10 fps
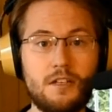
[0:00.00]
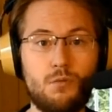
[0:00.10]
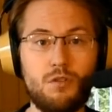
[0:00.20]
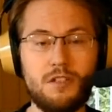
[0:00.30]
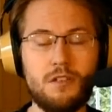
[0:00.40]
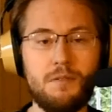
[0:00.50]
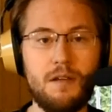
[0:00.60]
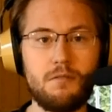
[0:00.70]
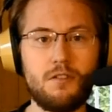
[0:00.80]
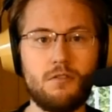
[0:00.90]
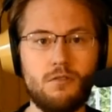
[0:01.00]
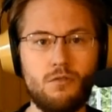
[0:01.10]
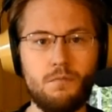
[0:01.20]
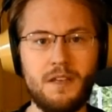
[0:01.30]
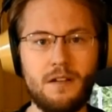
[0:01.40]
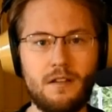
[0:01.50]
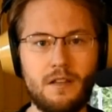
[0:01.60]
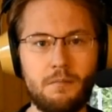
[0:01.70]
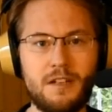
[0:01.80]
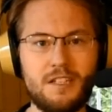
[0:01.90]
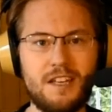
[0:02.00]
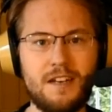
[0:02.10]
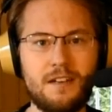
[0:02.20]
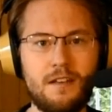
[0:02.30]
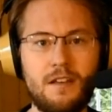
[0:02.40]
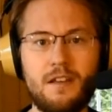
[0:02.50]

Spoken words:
I wanted to be able to zoom in a little bit and